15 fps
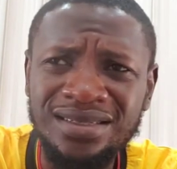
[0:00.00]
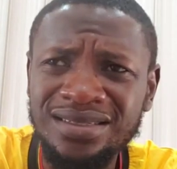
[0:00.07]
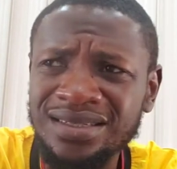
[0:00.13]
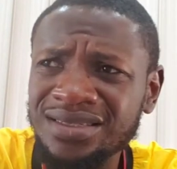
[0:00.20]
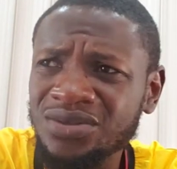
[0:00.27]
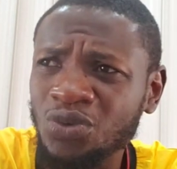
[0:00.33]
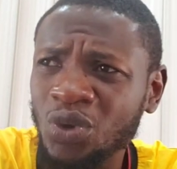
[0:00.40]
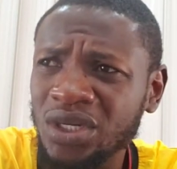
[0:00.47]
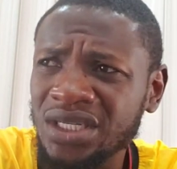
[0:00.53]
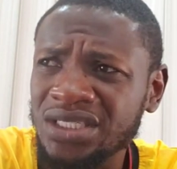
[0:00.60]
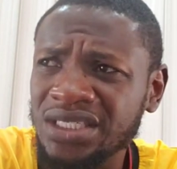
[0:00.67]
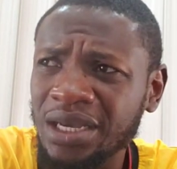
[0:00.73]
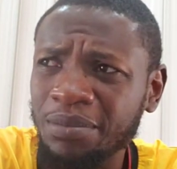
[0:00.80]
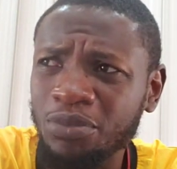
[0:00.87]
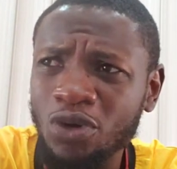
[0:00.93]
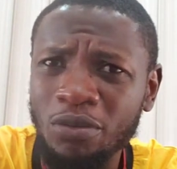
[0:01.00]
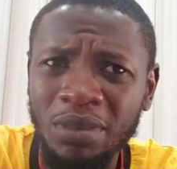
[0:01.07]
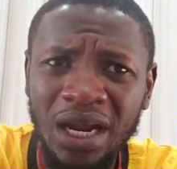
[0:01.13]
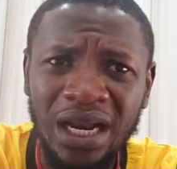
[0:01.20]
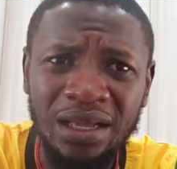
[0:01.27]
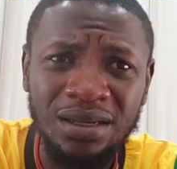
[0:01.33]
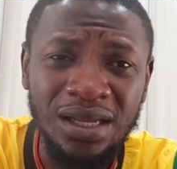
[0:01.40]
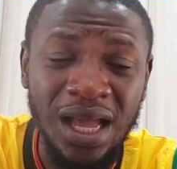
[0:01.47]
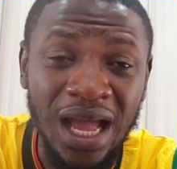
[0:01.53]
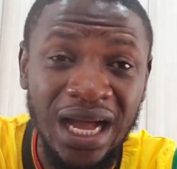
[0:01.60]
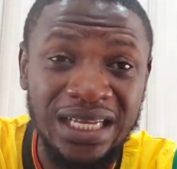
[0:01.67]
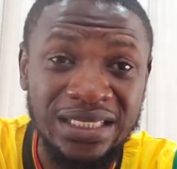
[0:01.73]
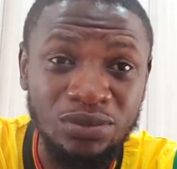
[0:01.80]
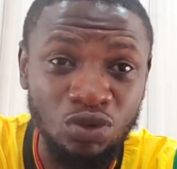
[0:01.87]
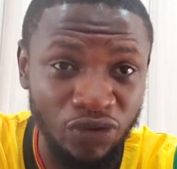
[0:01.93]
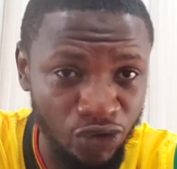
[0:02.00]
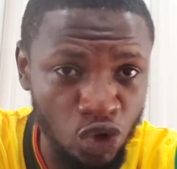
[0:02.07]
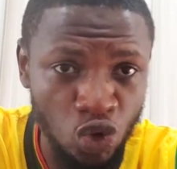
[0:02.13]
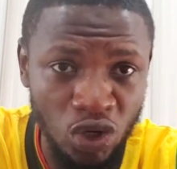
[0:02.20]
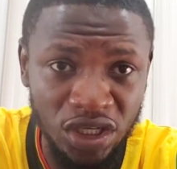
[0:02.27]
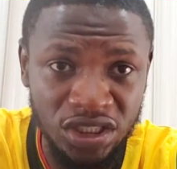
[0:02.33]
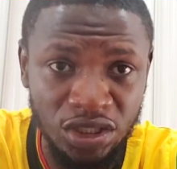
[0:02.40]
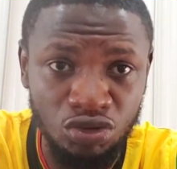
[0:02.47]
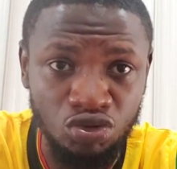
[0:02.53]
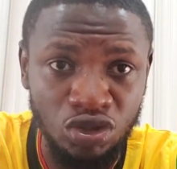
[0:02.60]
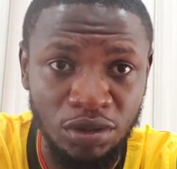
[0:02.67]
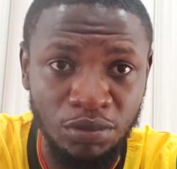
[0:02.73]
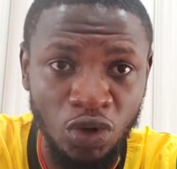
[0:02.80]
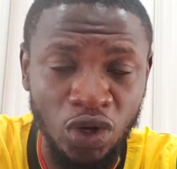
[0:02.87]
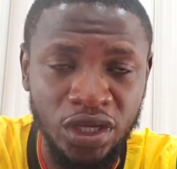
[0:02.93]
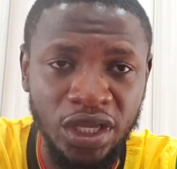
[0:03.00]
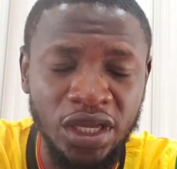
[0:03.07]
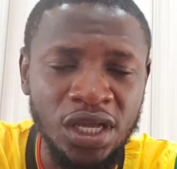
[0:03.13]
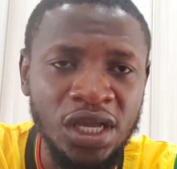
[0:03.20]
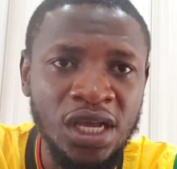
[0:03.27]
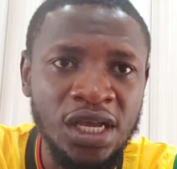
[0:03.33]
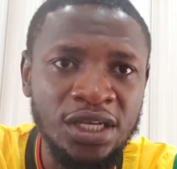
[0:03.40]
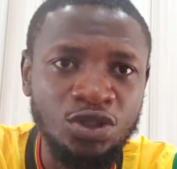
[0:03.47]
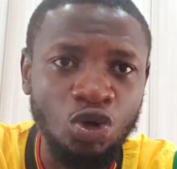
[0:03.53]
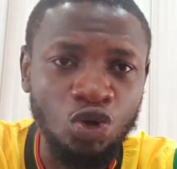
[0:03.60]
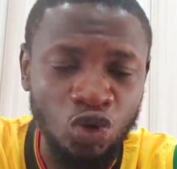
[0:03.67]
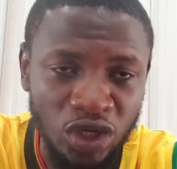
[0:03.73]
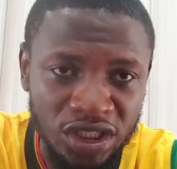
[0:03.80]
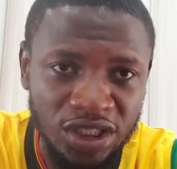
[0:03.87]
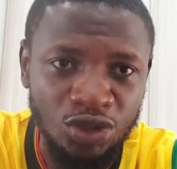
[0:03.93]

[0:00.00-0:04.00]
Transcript: there's one example of mine as a you listen to him, okay? So, you